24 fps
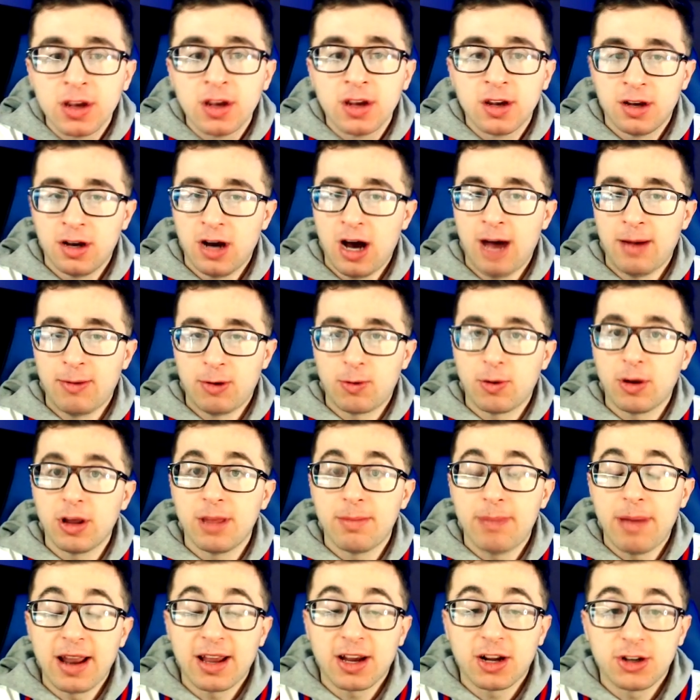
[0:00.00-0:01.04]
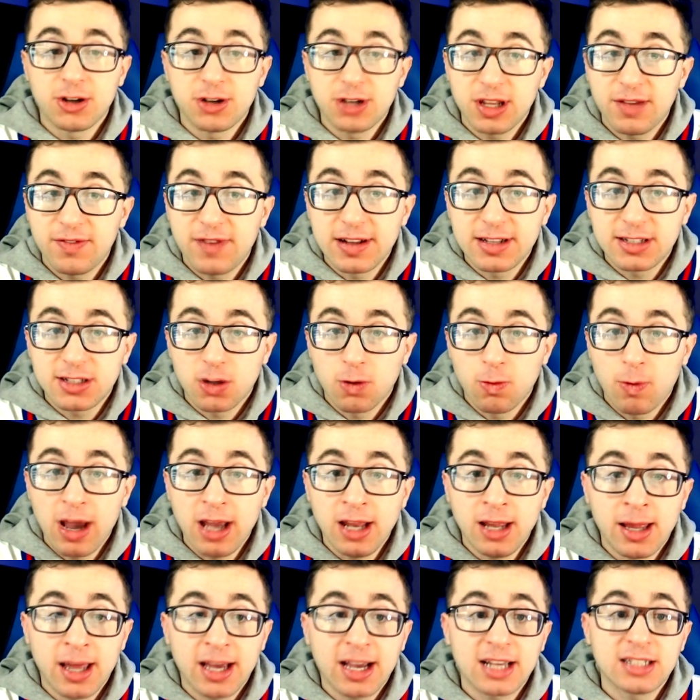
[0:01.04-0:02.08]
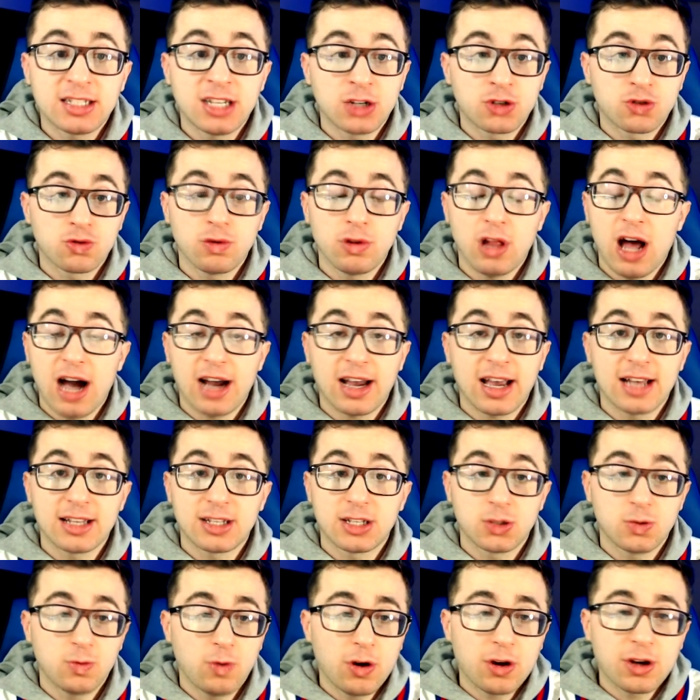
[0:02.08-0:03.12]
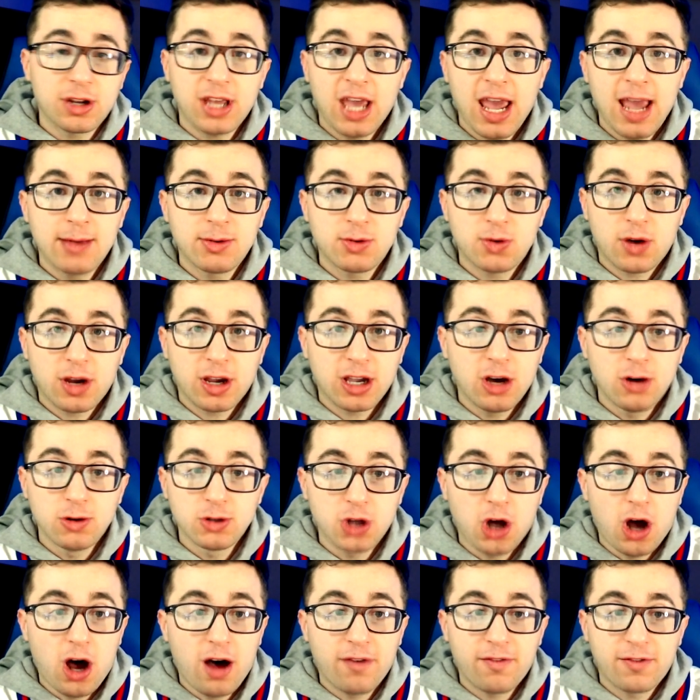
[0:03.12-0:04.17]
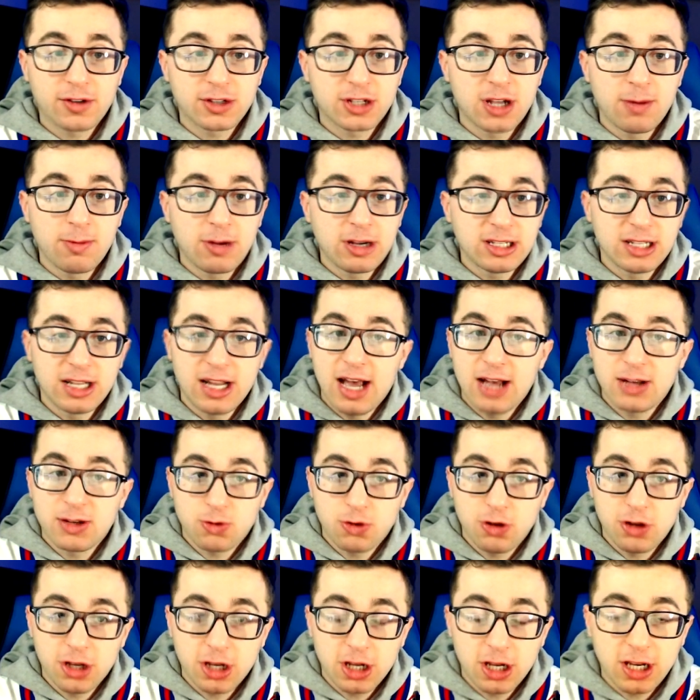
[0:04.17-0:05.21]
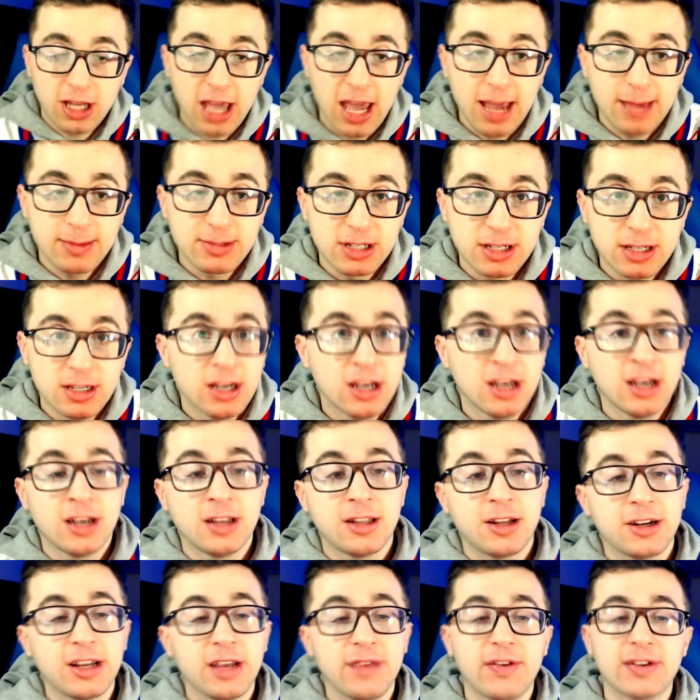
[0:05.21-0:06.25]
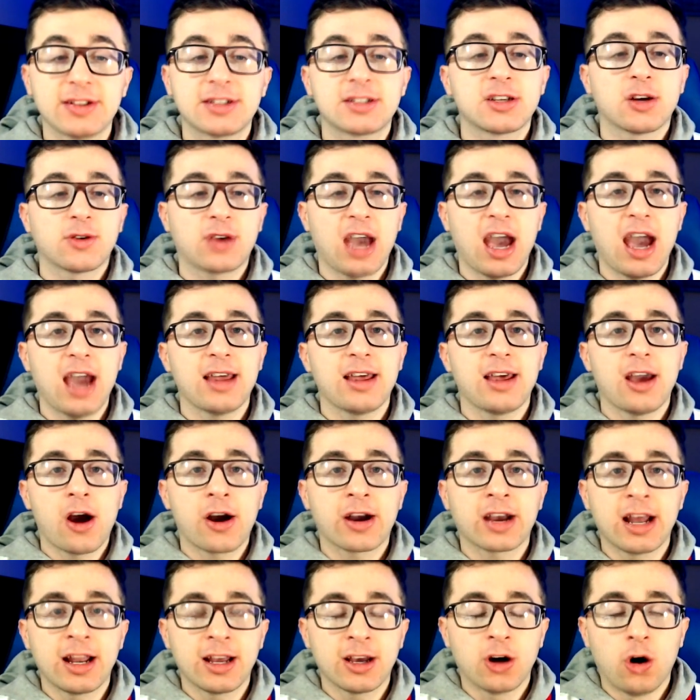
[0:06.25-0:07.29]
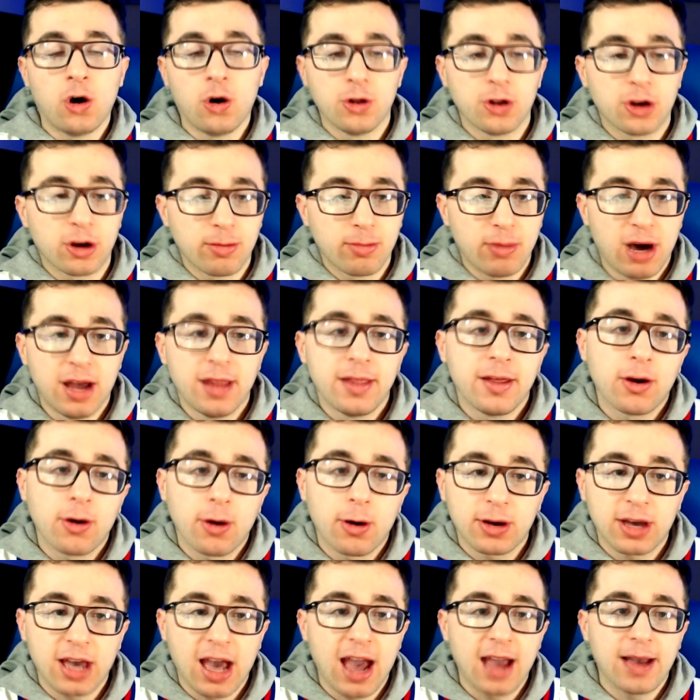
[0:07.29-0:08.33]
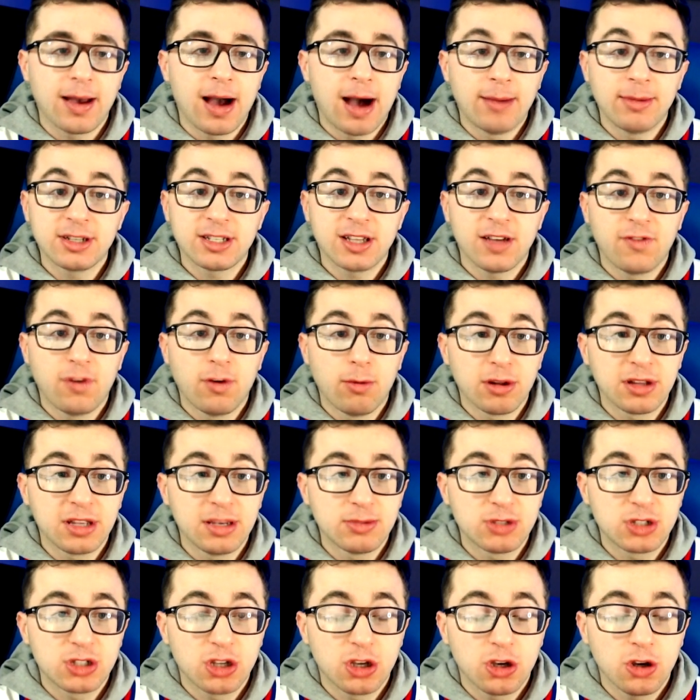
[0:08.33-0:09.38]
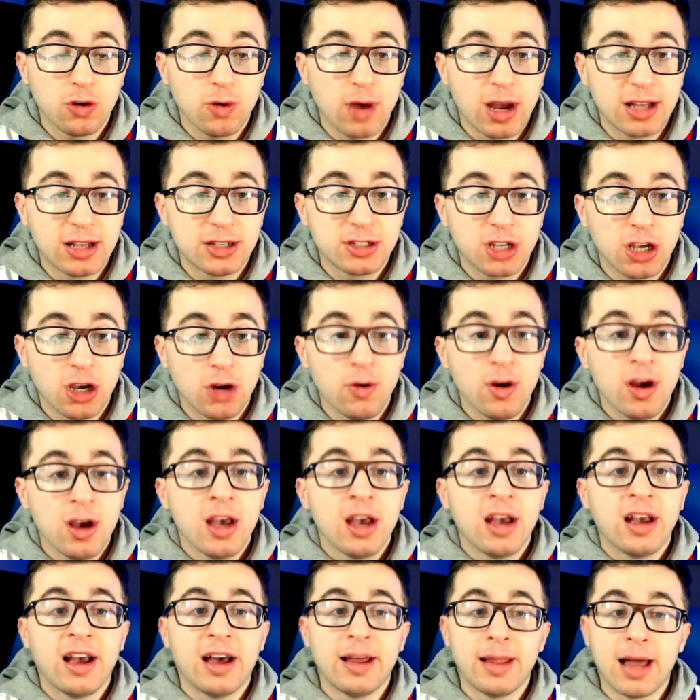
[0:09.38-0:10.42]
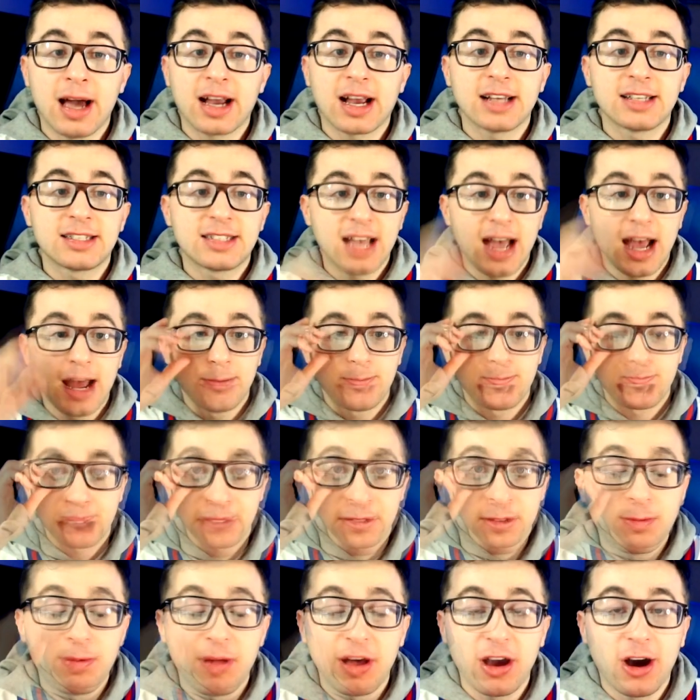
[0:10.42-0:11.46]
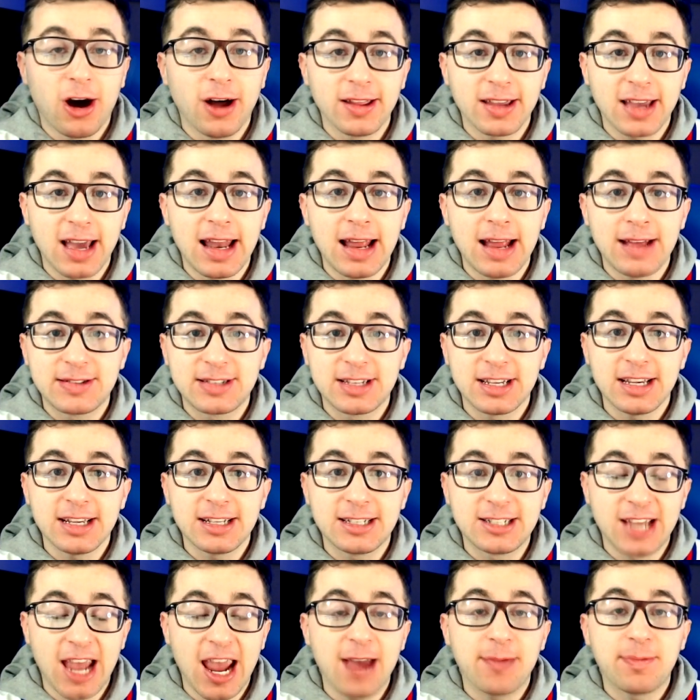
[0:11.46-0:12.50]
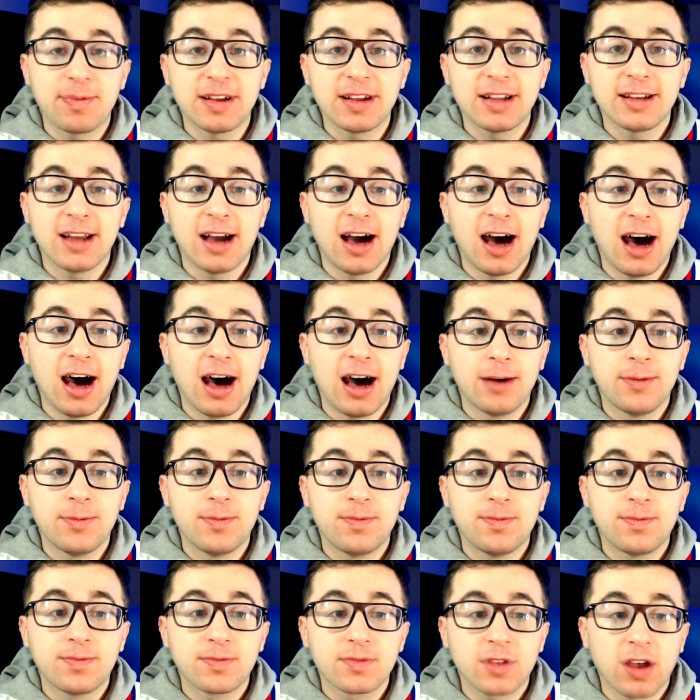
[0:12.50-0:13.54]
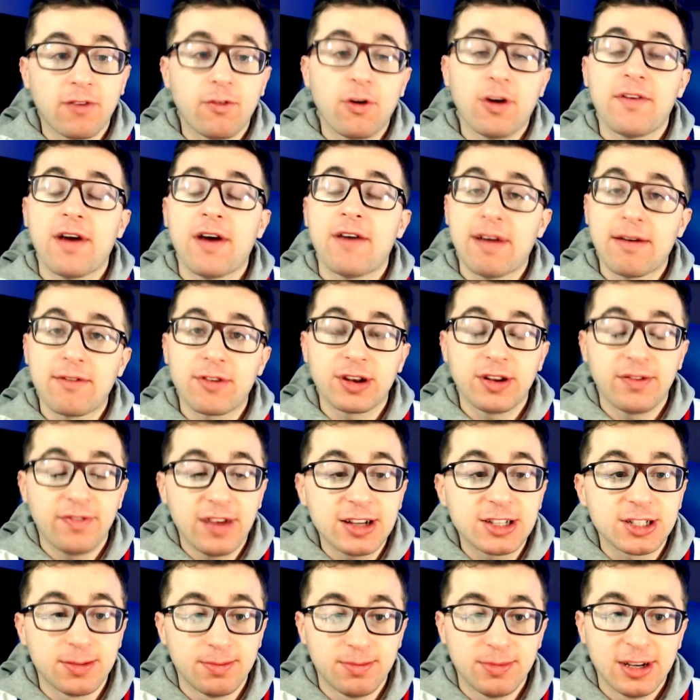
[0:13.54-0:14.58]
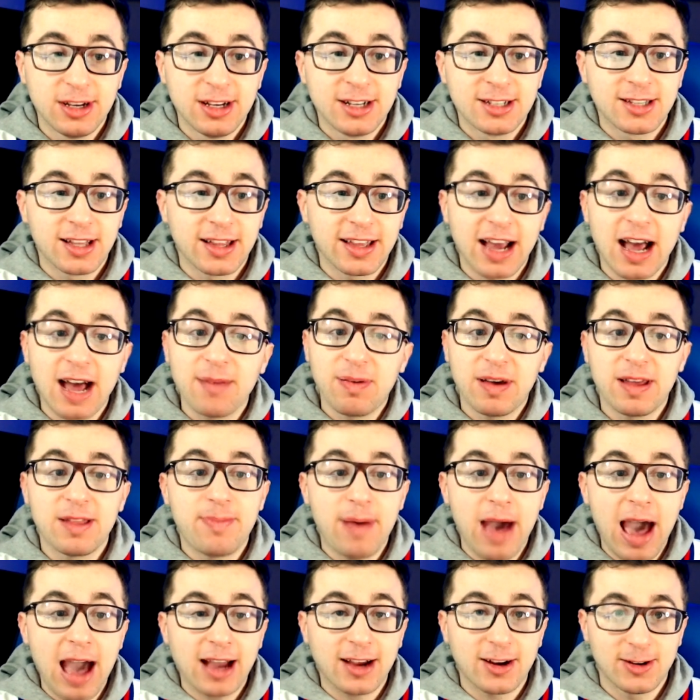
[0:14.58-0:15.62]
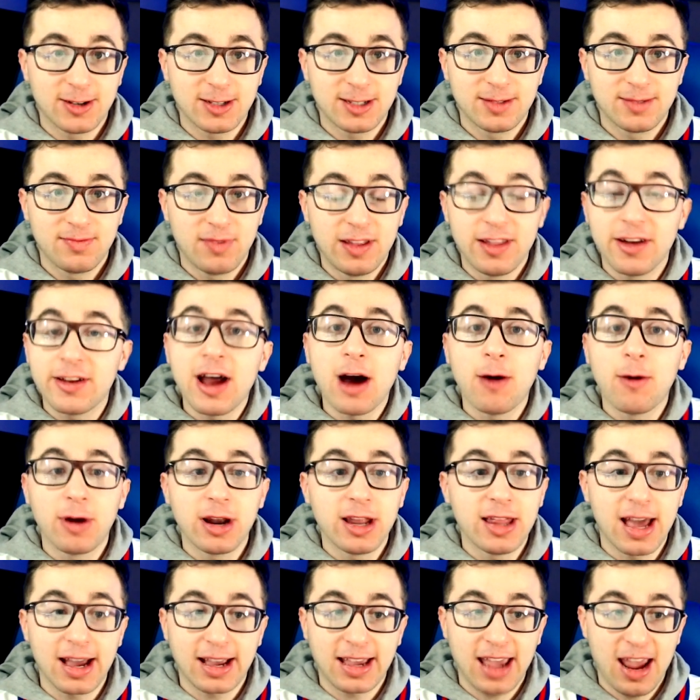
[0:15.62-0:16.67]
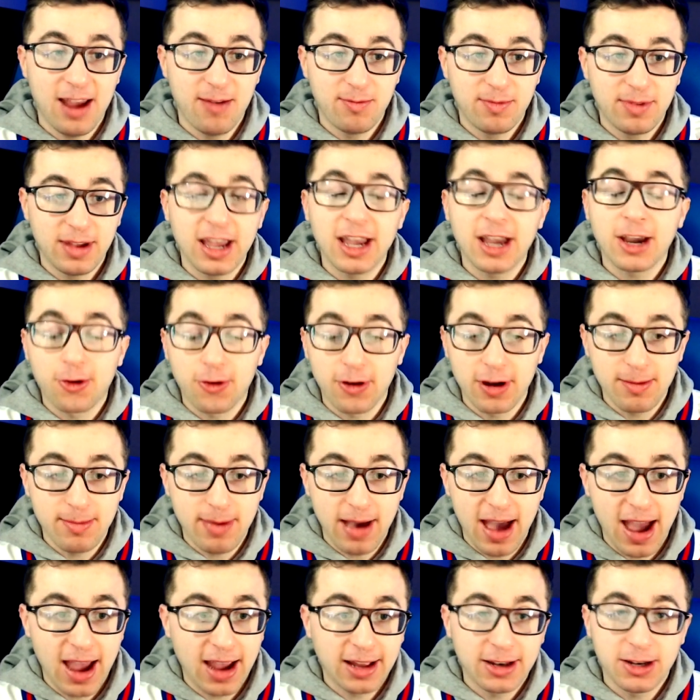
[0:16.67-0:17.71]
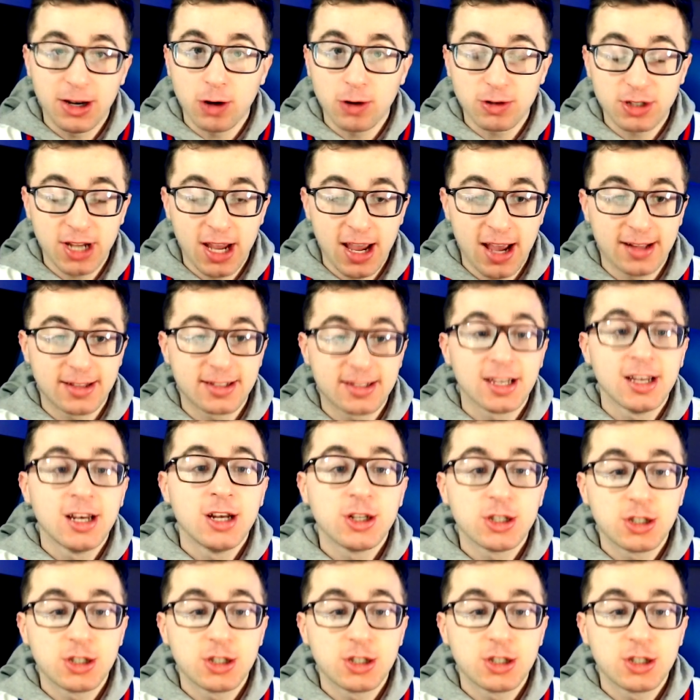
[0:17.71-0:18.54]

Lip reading: You're really betting on your defense to win, and like I said, Drew Lock has his weird games where he goes off for some reason, has really good games, and their defense is okay. They are getting older, but they're okay. I'm gonna say football team's 2-2, and like I said, they have to play all the NFC NFC champion of every division. So they got to play the Packers, and they're not winning that game in Green Bay. No chance.